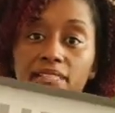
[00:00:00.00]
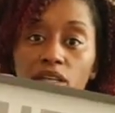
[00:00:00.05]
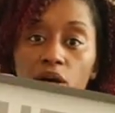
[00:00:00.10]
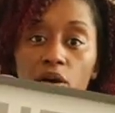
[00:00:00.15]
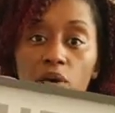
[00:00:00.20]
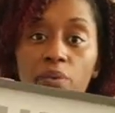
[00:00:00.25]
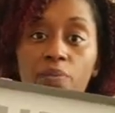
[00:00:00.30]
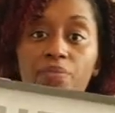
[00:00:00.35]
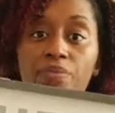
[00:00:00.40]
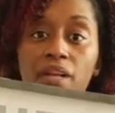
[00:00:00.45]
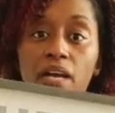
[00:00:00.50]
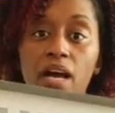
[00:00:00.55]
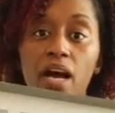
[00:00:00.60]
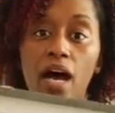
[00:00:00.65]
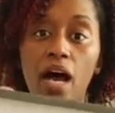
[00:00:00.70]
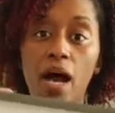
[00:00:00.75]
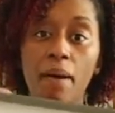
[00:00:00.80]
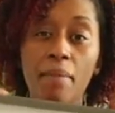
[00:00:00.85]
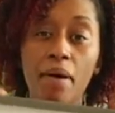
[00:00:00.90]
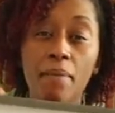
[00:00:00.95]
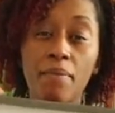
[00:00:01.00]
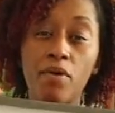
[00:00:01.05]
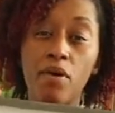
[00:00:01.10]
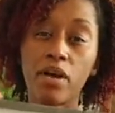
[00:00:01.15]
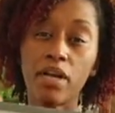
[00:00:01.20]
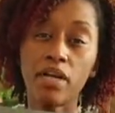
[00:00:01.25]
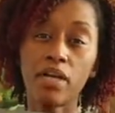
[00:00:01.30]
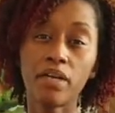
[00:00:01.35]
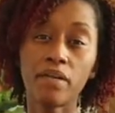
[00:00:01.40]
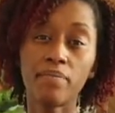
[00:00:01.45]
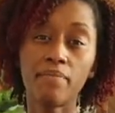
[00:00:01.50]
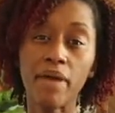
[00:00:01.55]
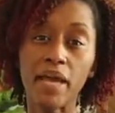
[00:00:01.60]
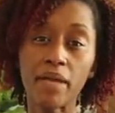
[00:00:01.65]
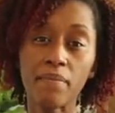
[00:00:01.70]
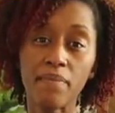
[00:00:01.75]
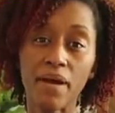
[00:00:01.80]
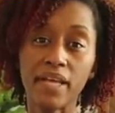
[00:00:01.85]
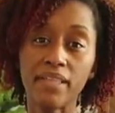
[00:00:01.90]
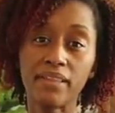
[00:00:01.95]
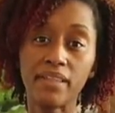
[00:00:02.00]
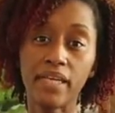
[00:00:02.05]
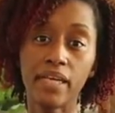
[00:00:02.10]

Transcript: So um, I'm gonna make my